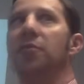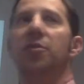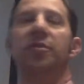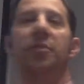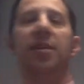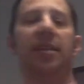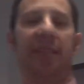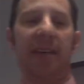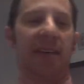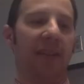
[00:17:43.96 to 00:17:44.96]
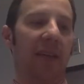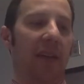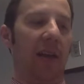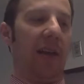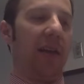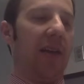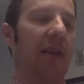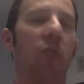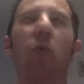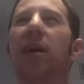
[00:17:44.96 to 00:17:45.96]
views to be discussed.
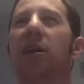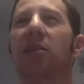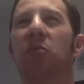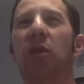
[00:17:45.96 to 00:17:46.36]
What else?